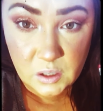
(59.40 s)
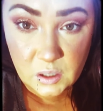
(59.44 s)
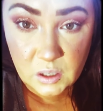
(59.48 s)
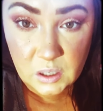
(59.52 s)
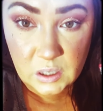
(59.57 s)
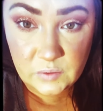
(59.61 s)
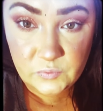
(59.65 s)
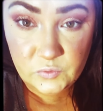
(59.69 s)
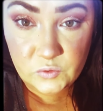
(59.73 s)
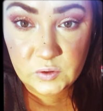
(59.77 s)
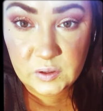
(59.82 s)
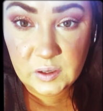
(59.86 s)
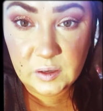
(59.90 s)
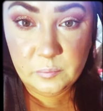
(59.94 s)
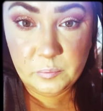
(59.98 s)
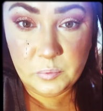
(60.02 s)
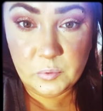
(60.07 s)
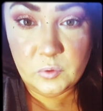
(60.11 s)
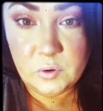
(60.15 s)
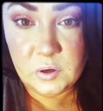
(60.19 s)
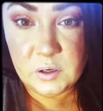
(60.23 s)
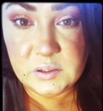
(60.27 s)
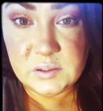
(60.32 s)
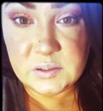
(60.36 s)
if you get
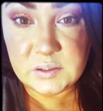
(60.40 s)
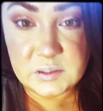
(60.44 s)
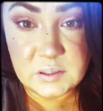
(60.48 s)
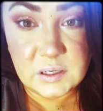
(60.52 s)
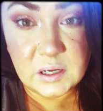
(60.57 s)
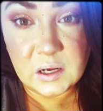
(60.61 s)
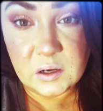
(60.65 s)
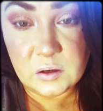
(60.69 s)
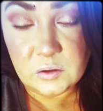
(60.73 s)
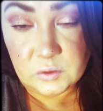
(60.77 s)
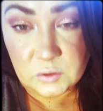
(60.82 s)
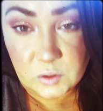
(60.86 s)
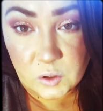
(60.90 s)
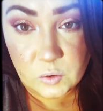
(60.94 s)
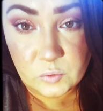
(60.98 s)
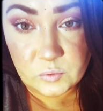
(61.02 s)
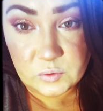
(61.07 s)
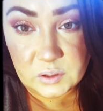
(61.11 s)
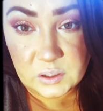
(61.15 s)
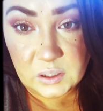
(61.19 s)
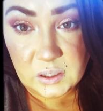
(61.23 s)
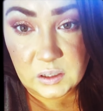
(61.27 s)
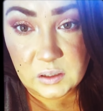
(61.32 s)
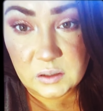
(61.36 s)
bored, stuck,
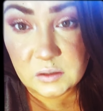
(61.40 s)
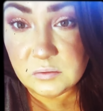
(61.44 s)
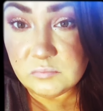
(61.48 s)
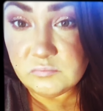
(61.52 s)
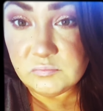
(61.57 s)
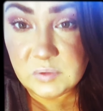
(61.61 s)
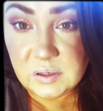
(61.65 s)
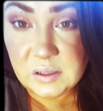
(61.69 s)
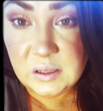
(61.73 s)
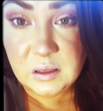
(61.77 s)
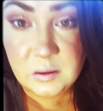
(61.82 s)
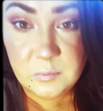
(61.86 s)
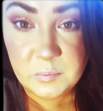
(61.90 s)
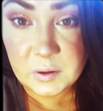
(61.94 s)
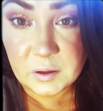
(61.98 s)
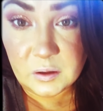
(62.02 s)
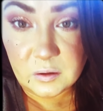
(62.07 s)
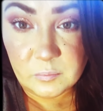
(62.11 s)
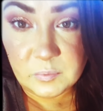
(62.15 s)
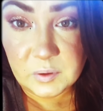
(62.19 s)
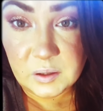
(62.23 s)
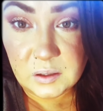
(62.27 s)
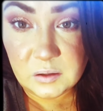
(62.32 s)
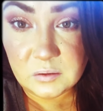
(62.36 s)
lonely, email
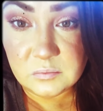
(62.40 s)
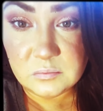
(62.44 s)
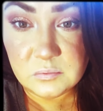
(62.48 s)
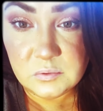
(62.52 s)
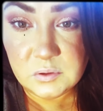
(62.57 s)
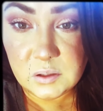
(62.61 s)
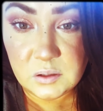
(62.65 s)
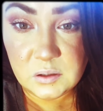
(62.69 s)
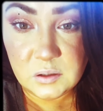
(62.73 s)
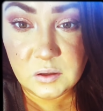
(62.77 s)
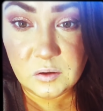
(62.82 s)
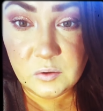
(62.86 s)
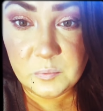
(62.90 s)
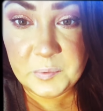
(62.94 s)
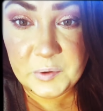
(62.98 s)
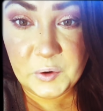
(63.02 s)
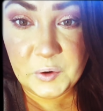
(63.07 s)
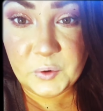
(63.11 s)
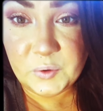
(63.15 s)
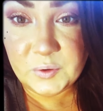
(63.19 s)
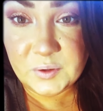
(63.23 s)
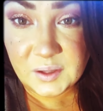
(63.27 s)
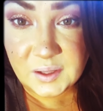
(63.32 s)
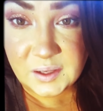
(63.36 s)
me. You know, I'm an
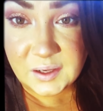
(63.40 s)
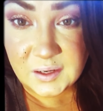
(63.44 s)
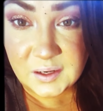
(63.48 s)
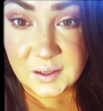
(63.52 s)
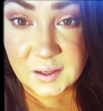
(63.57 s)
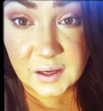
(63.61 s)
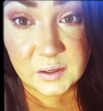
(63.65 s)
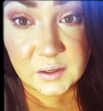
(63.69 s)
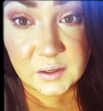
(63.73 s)
old lady. I